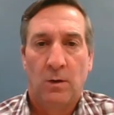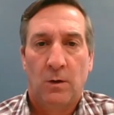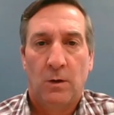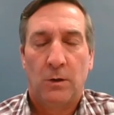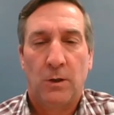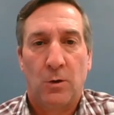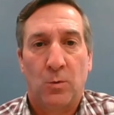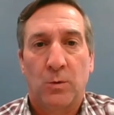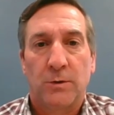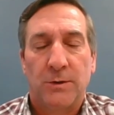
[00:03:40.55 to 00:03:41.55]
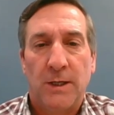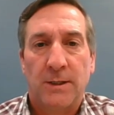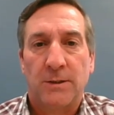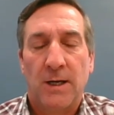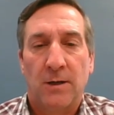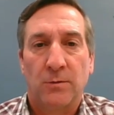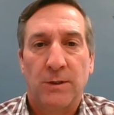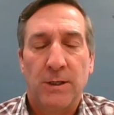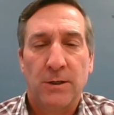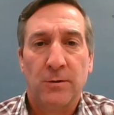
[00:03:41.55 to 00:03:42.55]
Hello, Dan Town
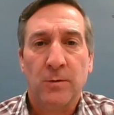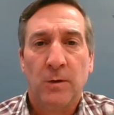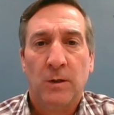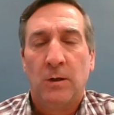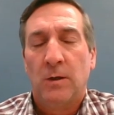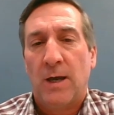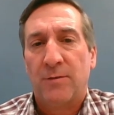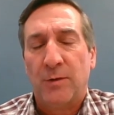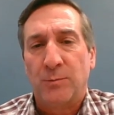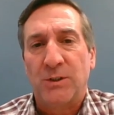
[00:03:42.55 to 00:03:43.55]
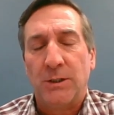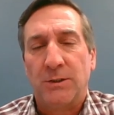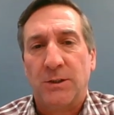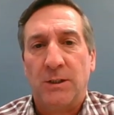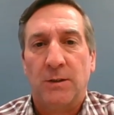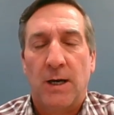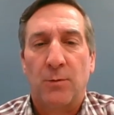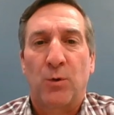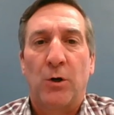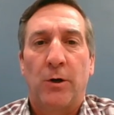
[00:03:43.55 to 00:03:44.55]
here, FMCC
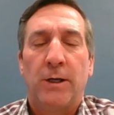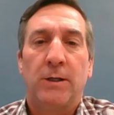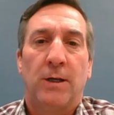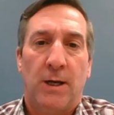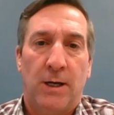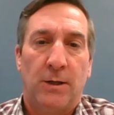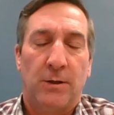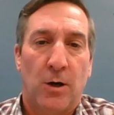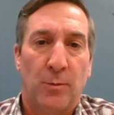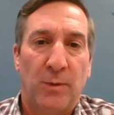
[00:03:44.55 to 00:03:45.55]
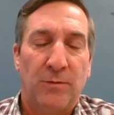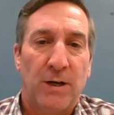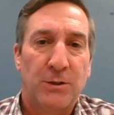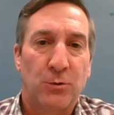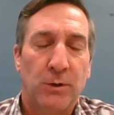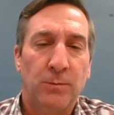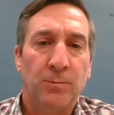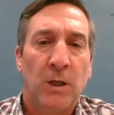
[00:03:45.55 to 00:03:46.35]
librarian and Army veteran.